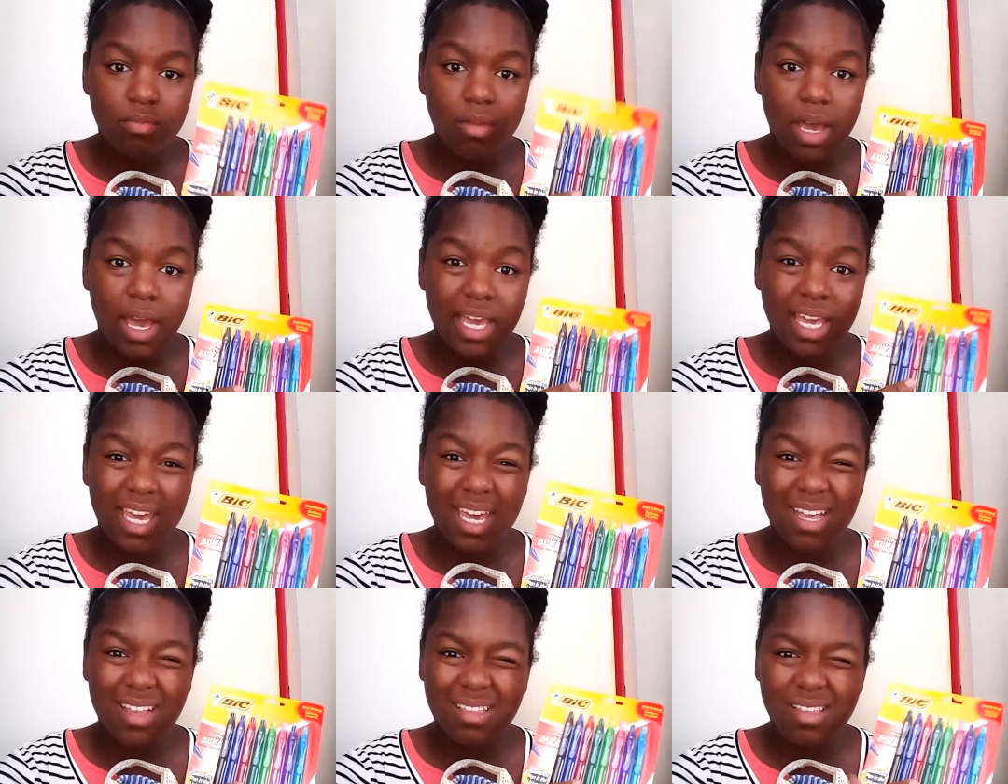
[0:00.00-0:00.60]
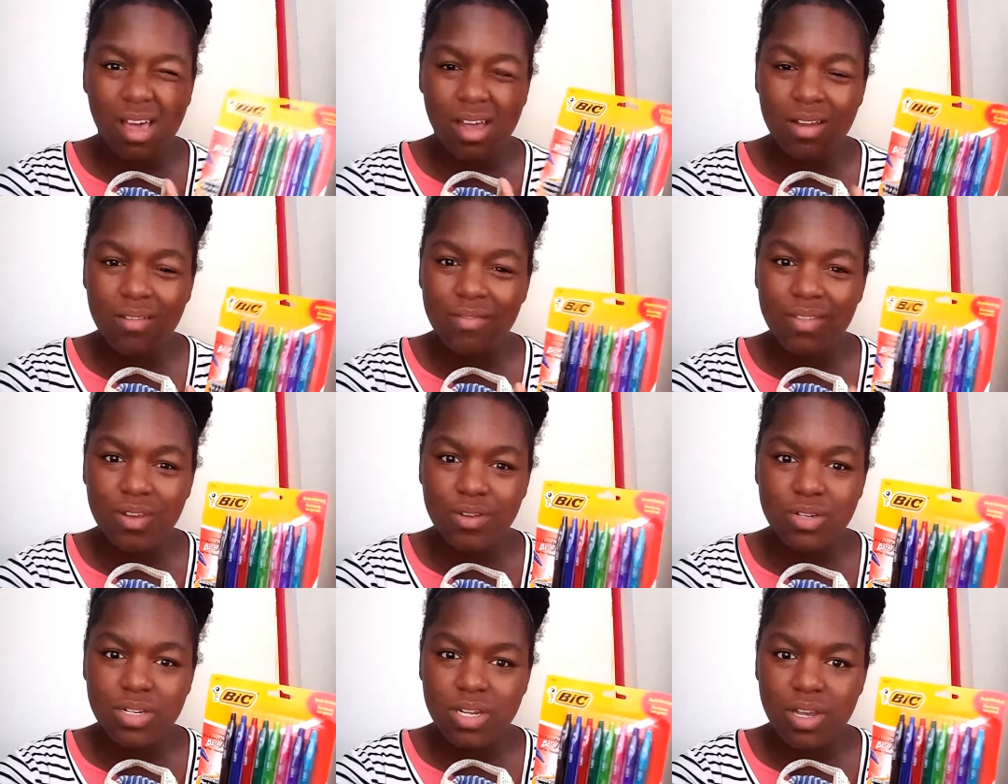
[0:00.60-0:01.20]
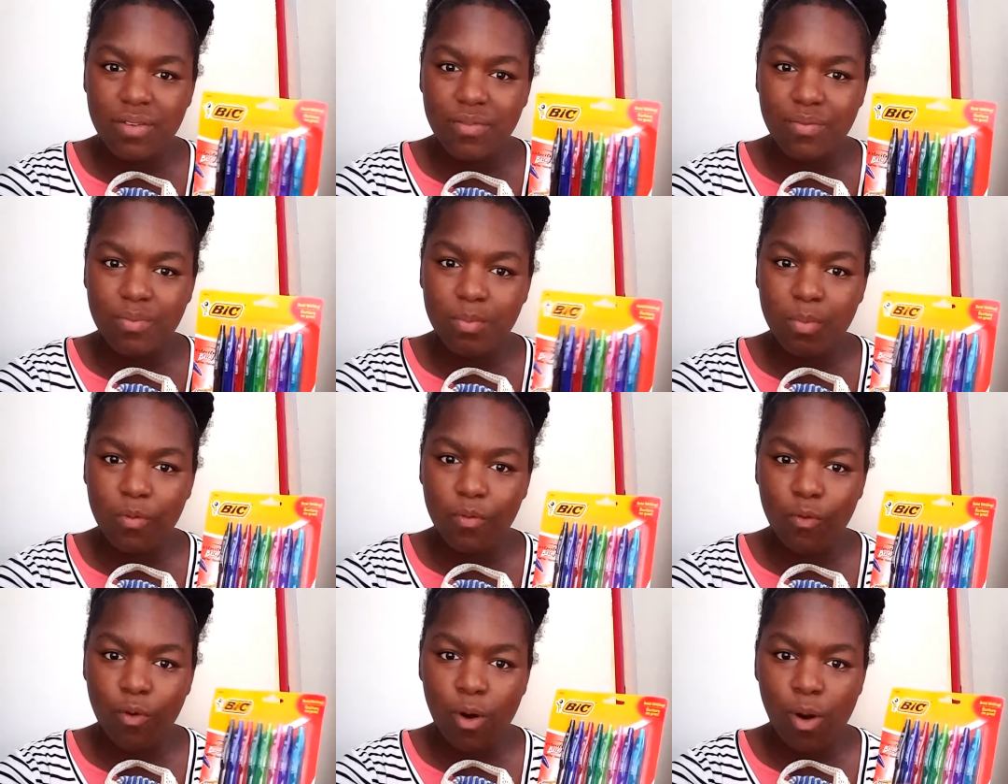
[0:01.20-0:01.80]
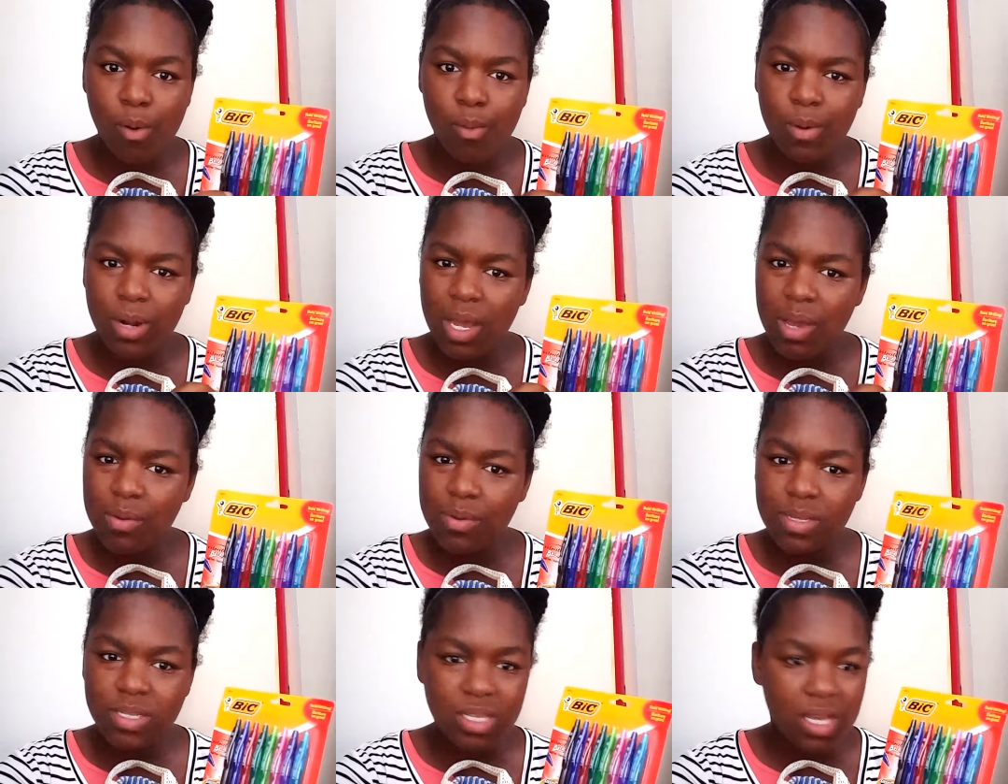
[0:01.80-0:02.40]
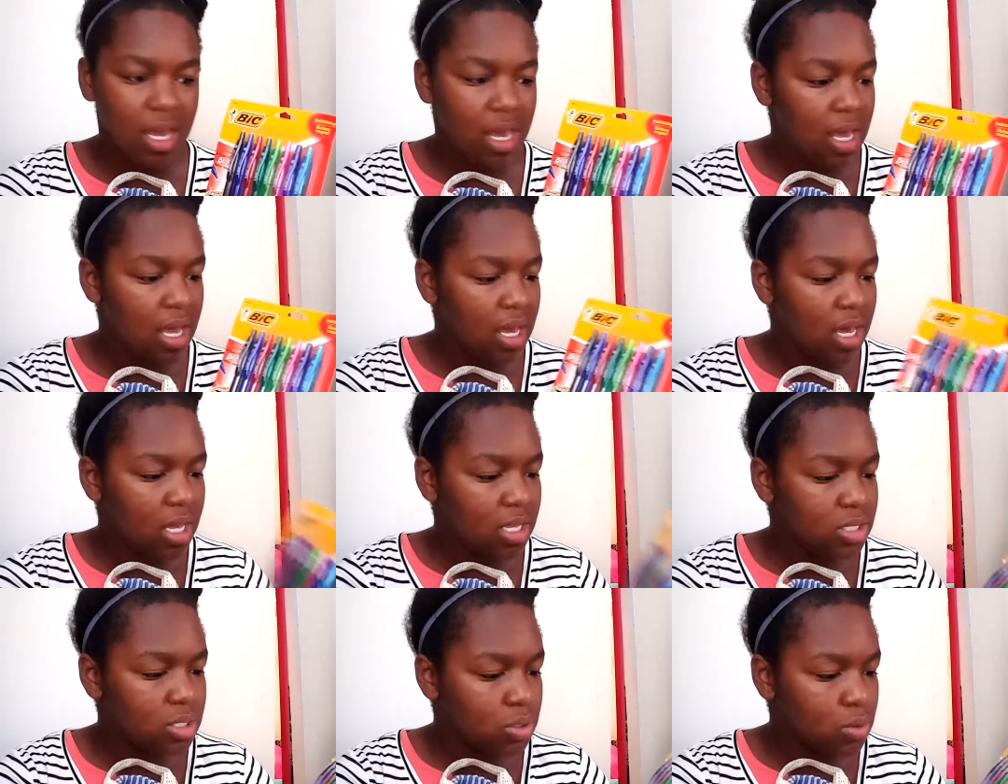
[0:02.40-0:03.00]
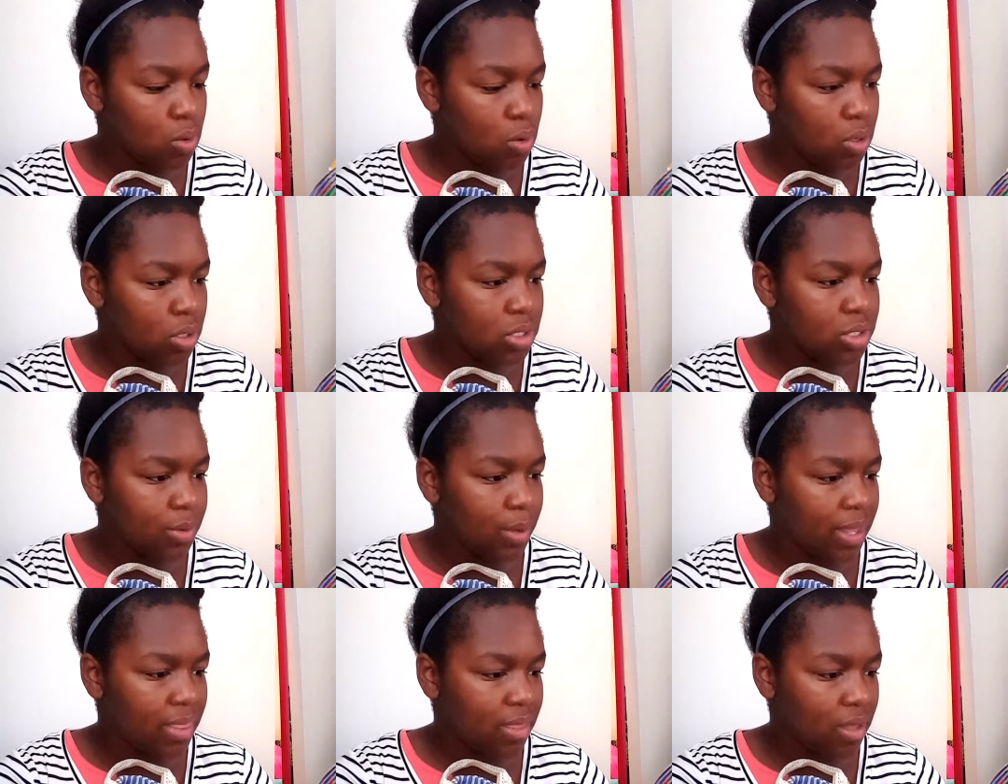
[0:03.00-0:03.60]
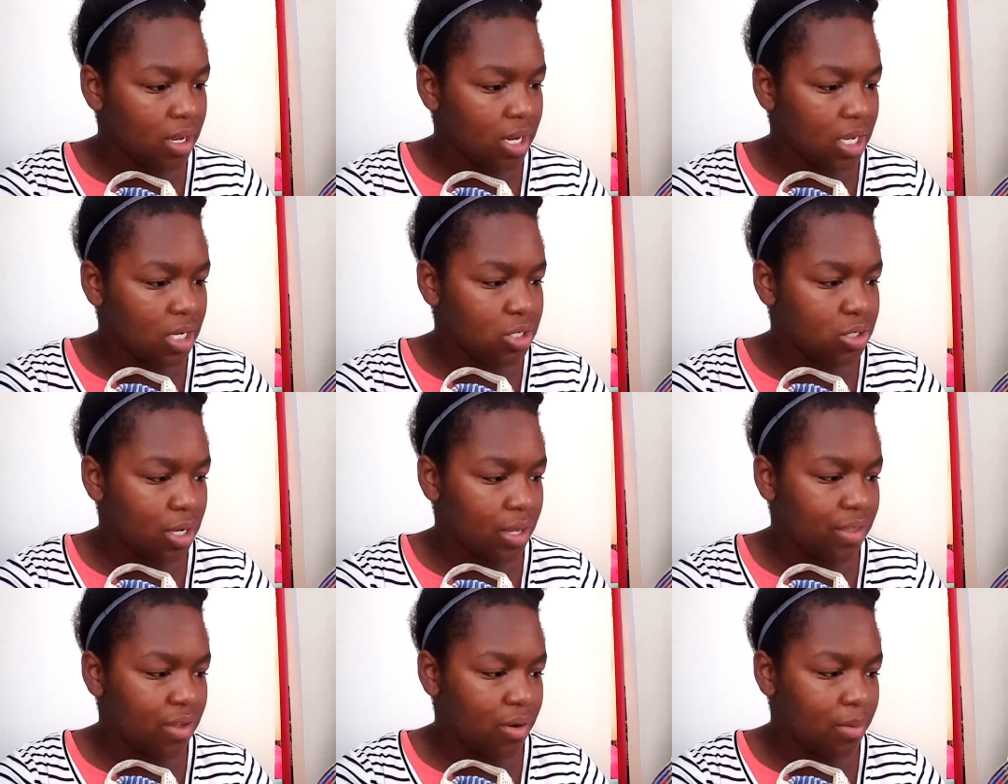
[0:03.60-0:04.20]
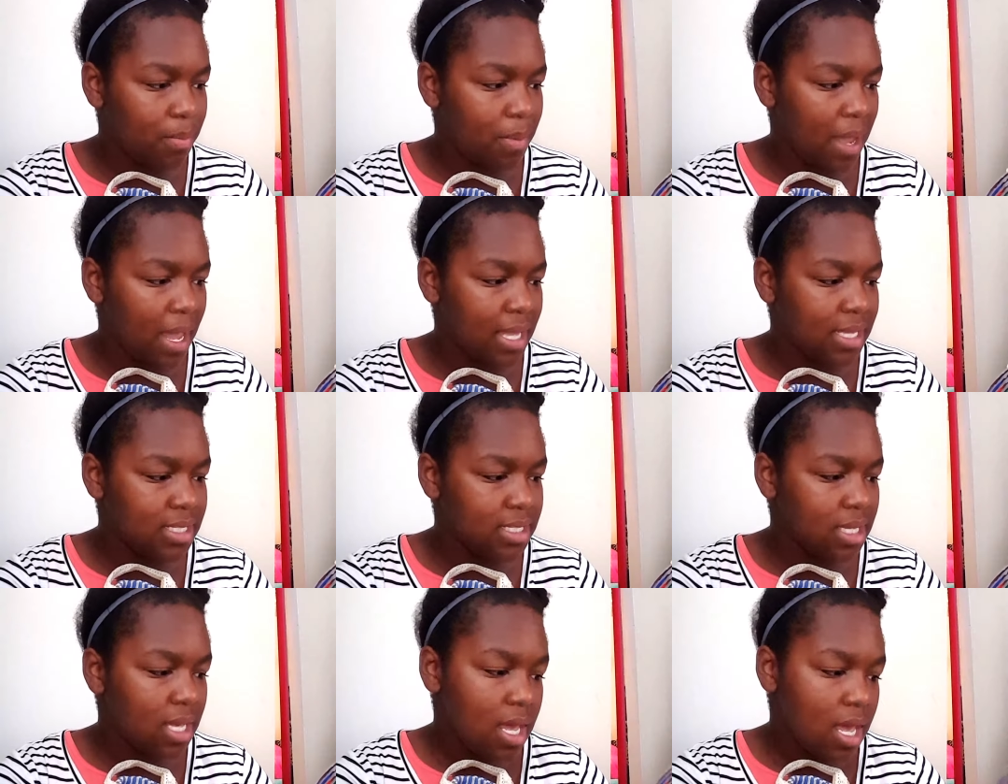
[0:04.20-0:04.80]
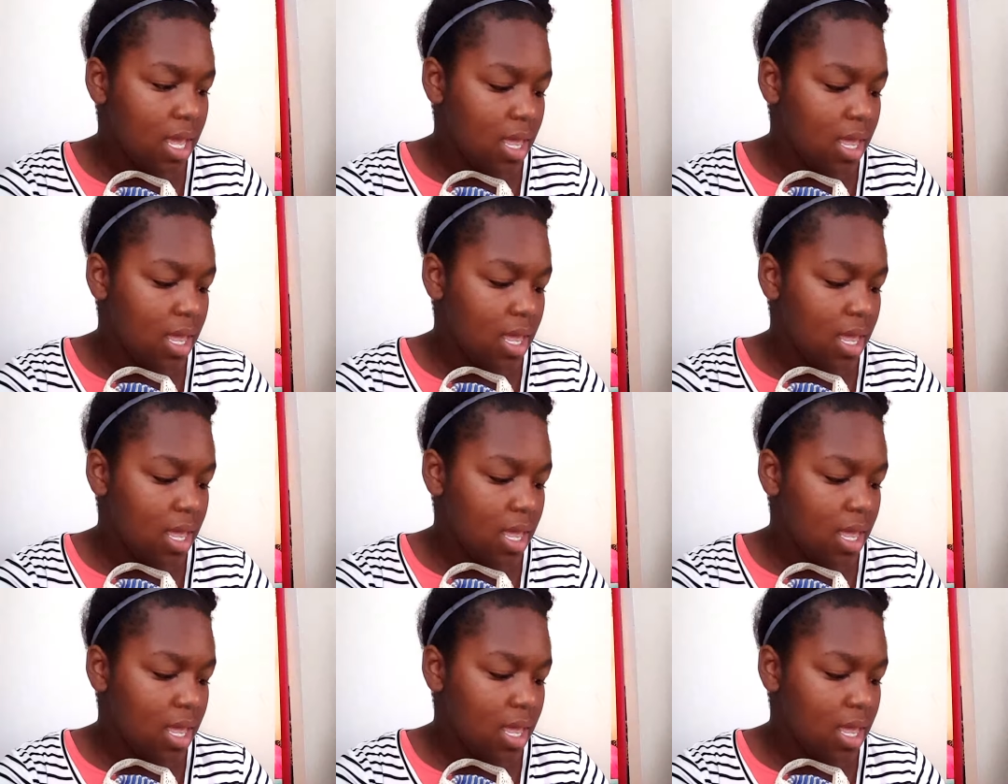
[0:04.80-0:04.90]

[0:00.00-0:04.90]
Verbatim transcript: I get a lot of their stuff before when I was in school, so I thought I'd try their pens.